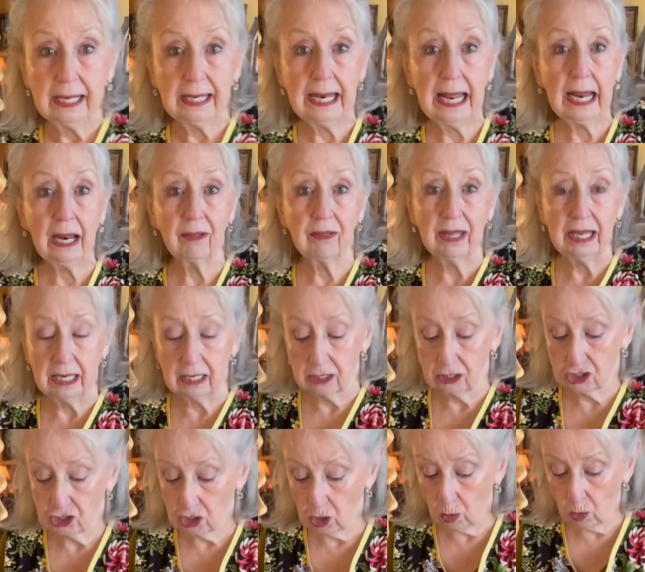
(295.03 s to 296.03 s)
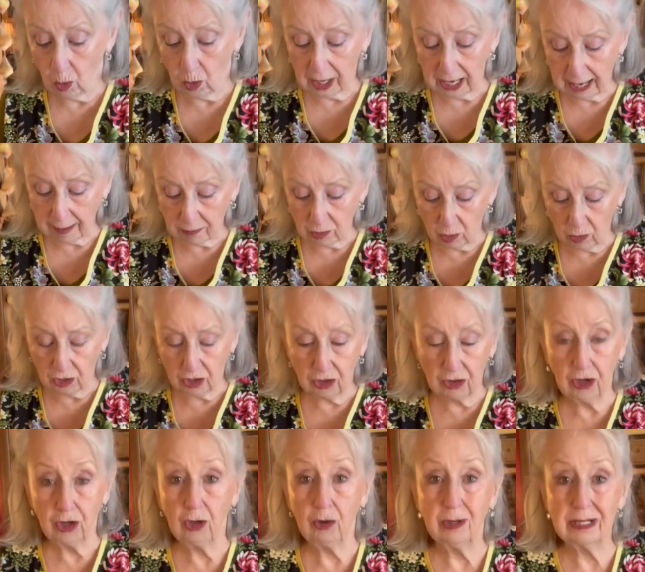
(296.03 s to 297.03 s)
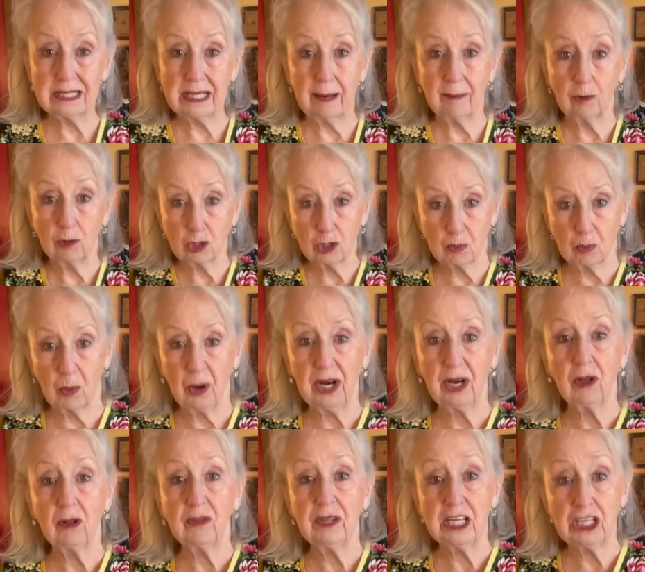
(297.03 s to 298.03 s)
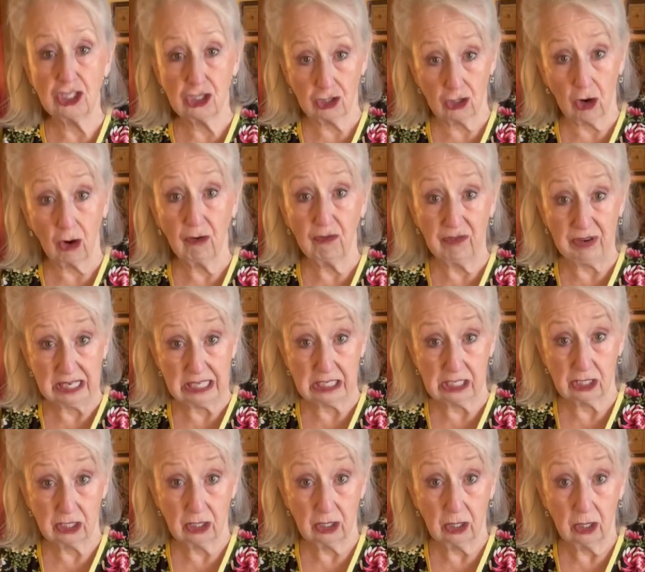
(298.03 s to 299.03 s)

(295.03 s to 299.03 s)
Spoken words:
Now then, so what I'm going to do is I'm going to sprinkle this surface